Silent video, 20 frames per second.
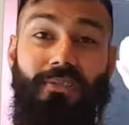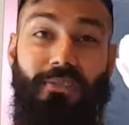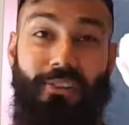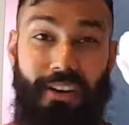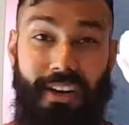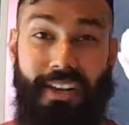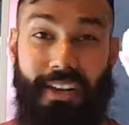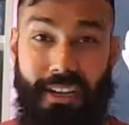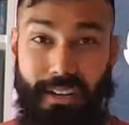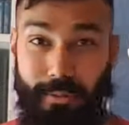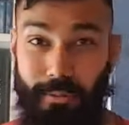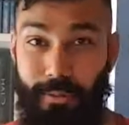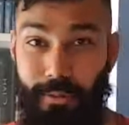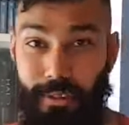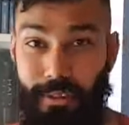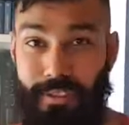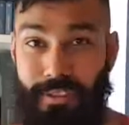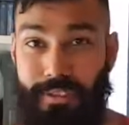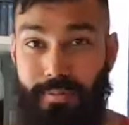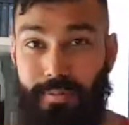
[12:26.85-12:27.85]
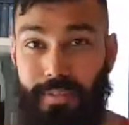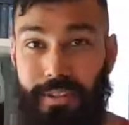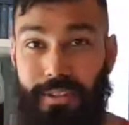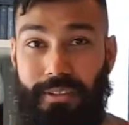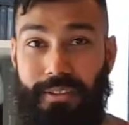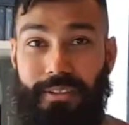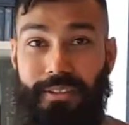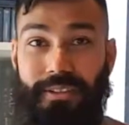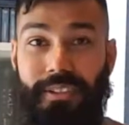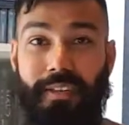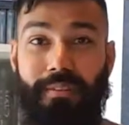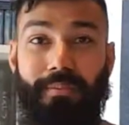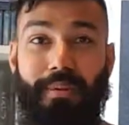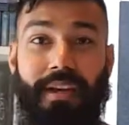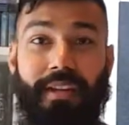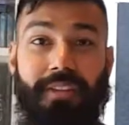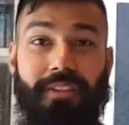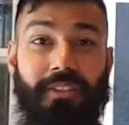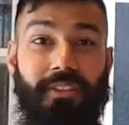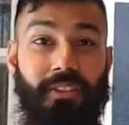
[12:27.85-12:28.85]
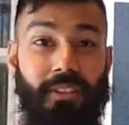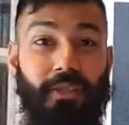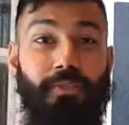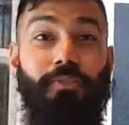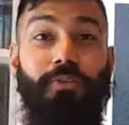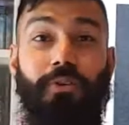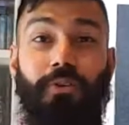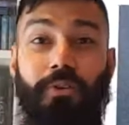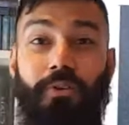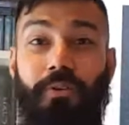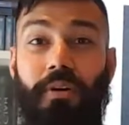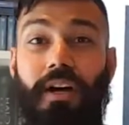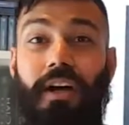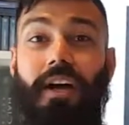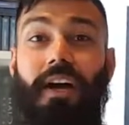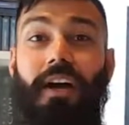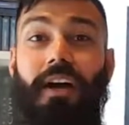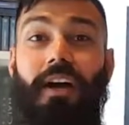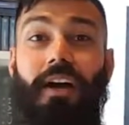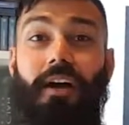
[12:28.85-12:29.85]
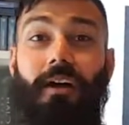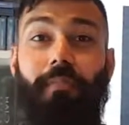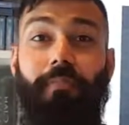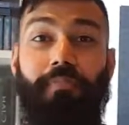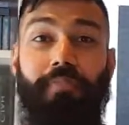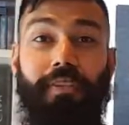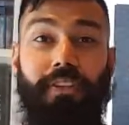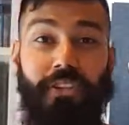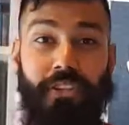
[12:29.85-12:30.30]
rare it was because they made such a small um,